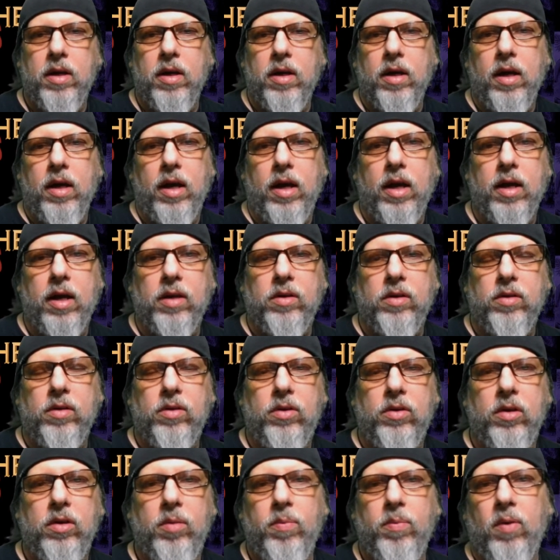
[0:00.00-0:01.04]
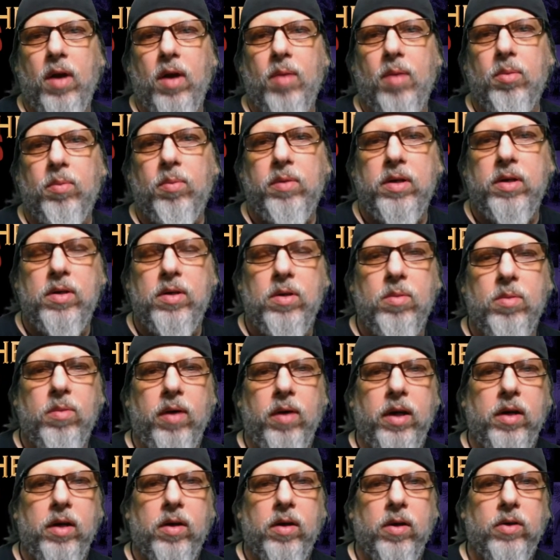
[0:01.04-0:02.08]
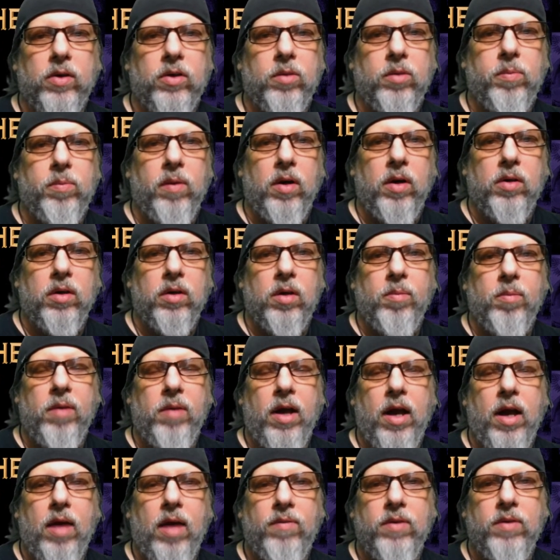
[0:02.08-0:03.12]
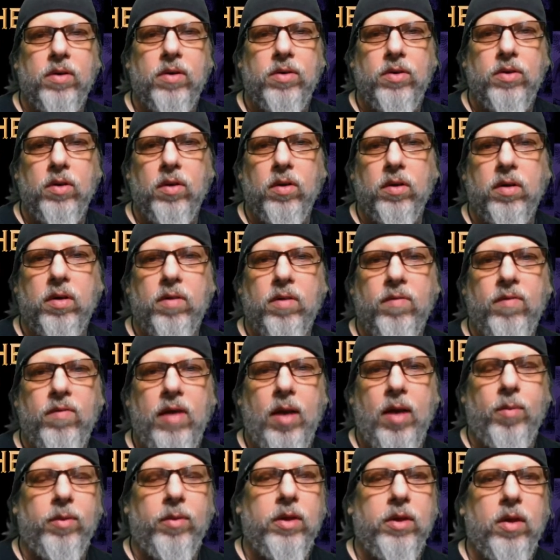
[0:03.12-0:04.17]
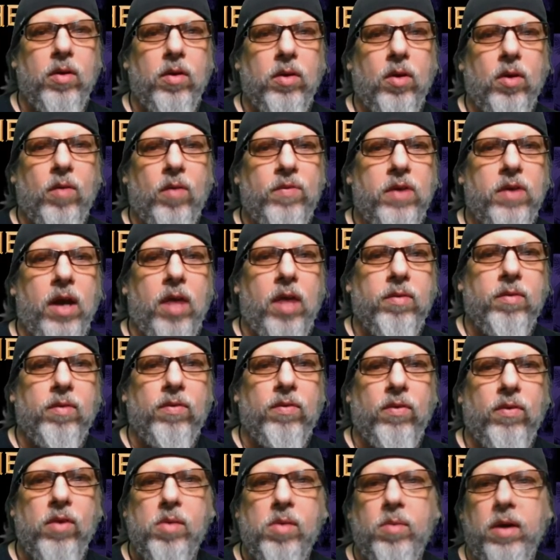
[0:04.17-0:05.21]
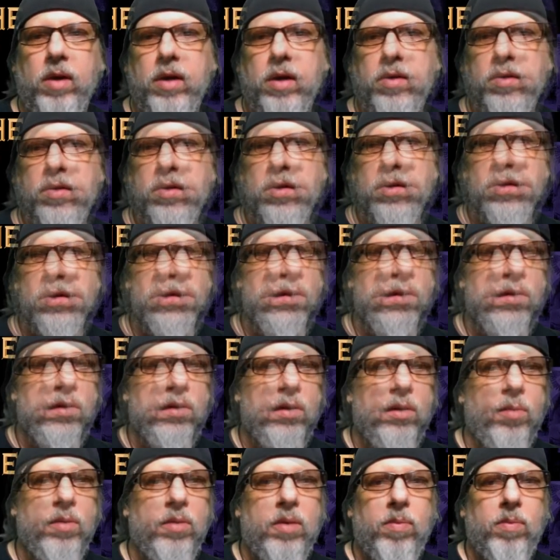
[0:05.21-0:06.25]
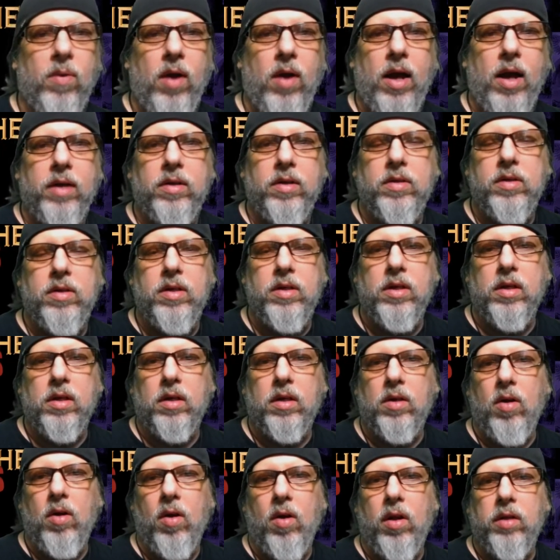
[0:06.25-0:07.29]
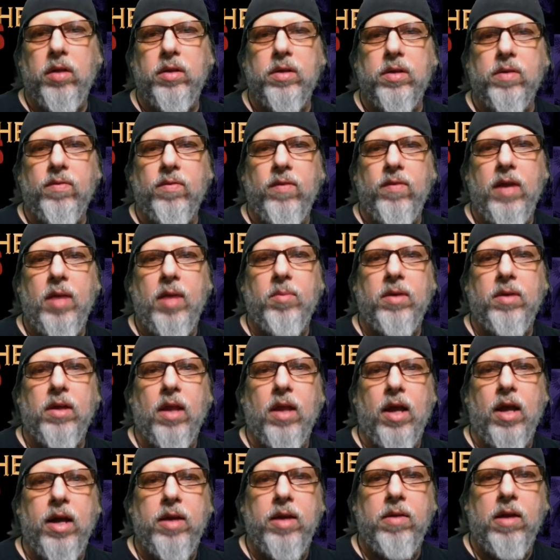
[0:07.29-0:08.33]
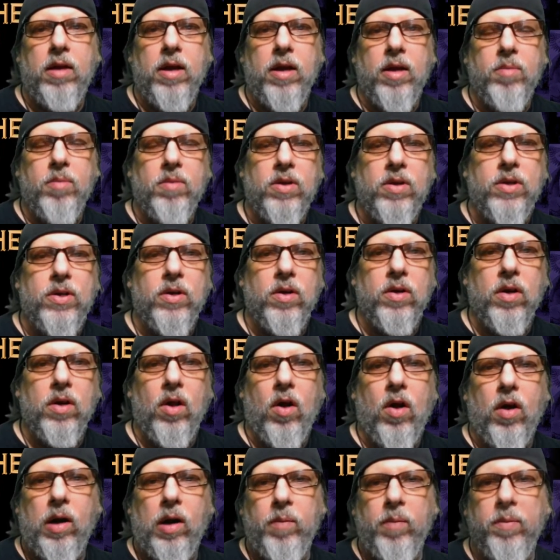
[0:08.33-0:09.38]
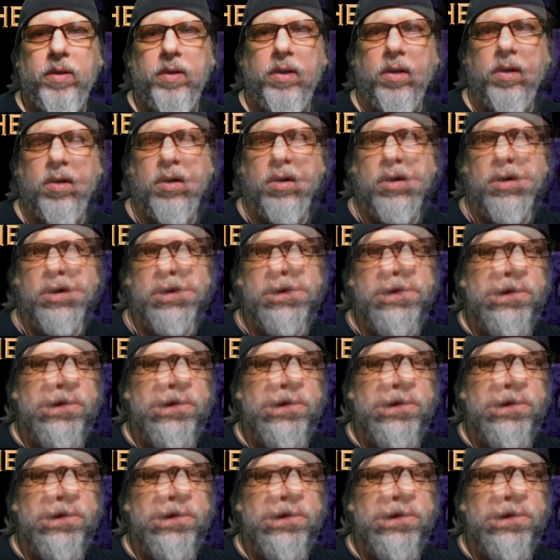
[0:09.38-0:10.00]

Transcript: And you should probably do breaking curses prayers on behalf of your children and family. You don't know if you have a Freemason or somebody practicing a cult in your family line, maternal or paternal.